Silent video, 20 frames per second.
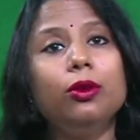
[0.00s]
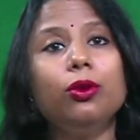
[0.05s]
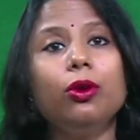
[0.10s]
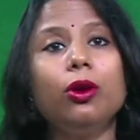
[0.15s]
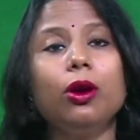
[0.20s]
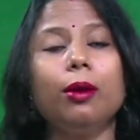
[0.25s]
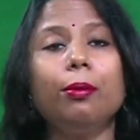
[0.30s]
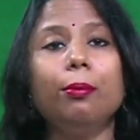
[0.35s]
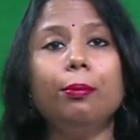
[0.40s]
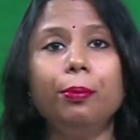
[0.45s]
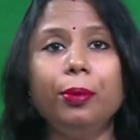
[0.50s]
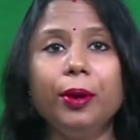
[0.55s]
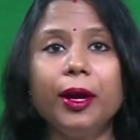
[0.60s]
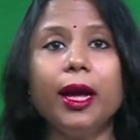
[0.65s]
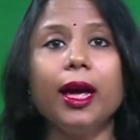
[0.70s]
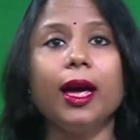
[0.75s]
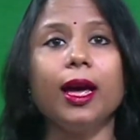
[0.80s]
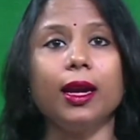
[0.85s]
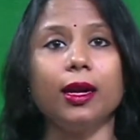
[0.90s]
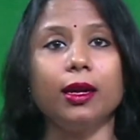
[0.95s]
to
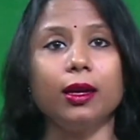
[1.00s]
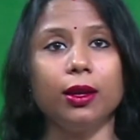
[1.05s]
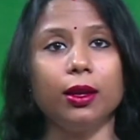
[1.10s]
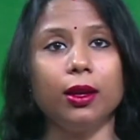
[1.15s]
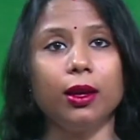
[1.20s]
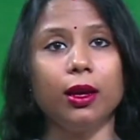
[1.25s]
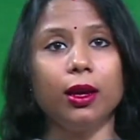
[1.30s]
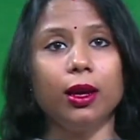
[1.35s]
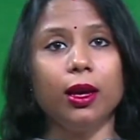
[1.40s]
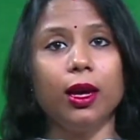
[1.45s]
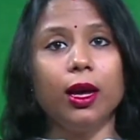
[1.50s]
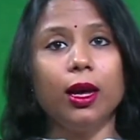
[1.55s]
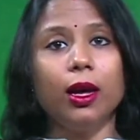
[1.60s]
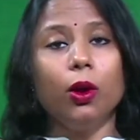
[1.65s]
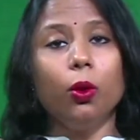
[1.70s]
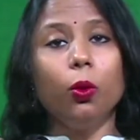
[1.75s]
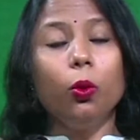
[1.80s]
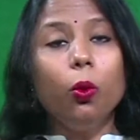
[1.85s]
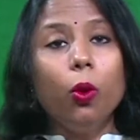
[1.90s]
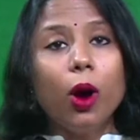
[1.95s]
comprehend
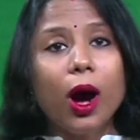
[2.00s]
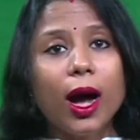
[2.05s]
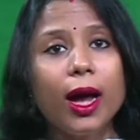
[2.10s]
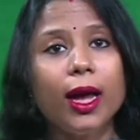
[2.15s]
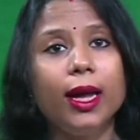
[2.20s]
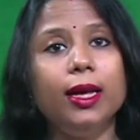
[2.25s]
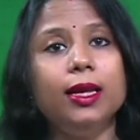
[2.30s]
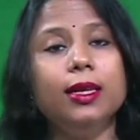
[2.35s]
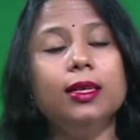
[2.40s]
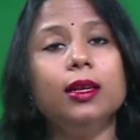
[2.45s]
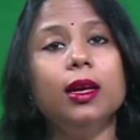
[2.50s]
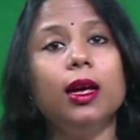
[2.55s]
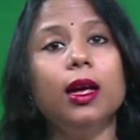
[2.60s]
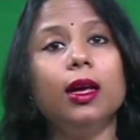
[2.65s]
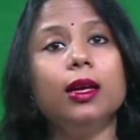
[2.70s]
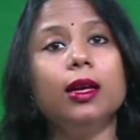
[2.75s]
why